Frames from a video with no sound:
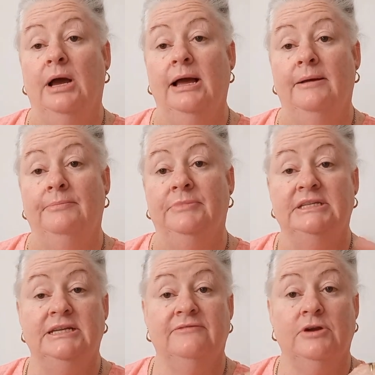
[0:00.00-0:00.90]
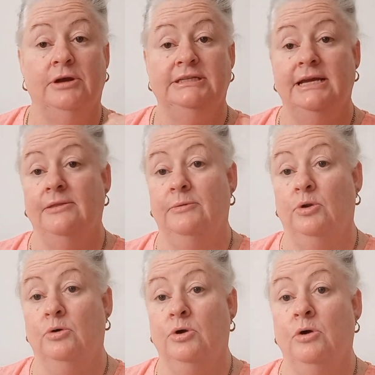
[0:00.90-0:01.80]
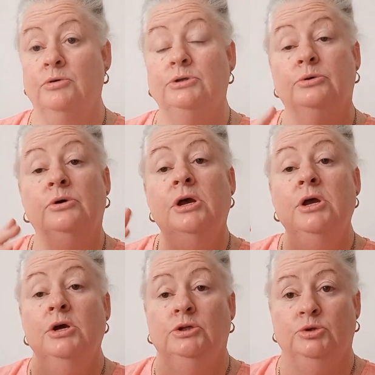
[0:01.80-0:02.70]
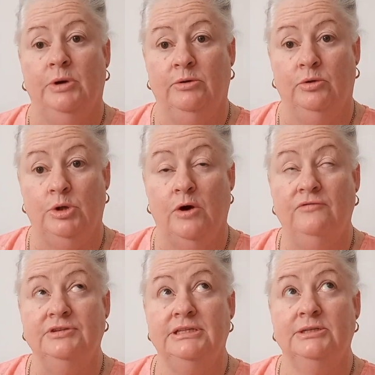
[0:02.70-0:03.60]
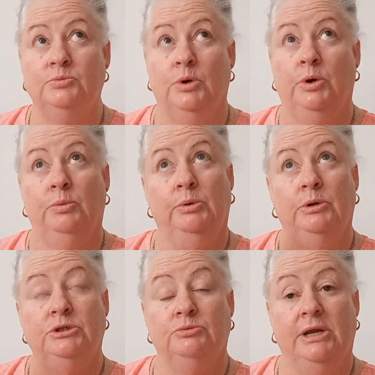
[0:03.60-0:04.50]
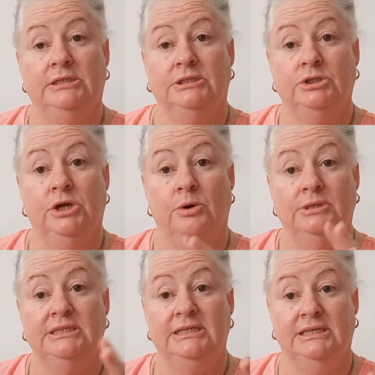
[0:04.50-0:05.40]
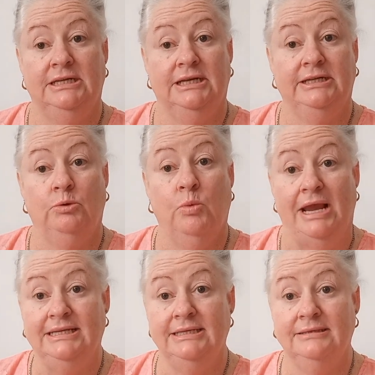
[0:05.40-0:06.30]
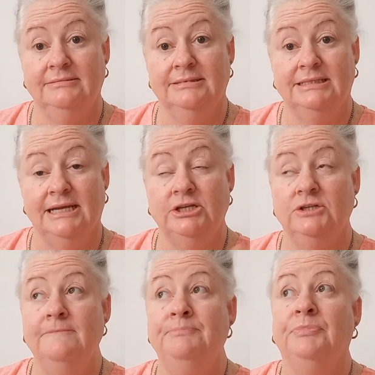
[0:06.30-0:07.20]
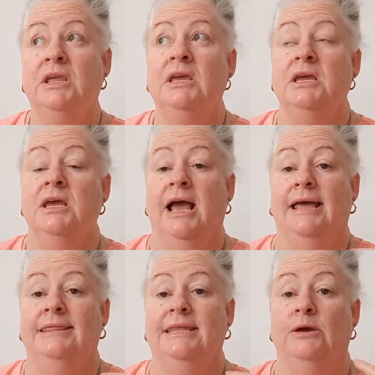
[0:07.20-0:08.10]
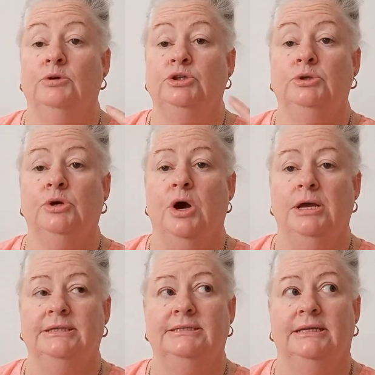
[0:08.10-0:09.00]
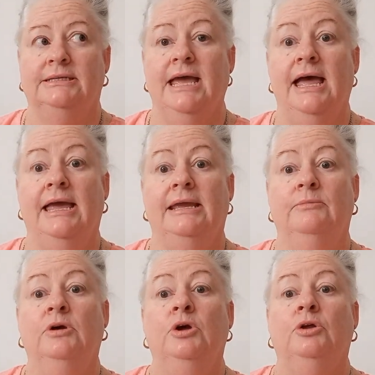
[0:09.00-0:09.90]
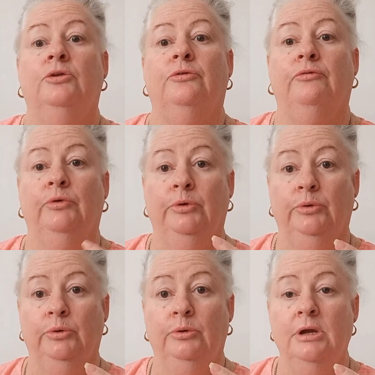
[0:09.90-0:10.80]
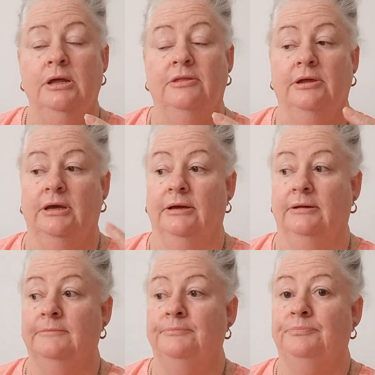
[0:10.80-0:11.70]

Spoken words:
instead of going down the long corridor to where all the offices were, we were directed to go and sit in a little waiting station. And there were two guys that came through the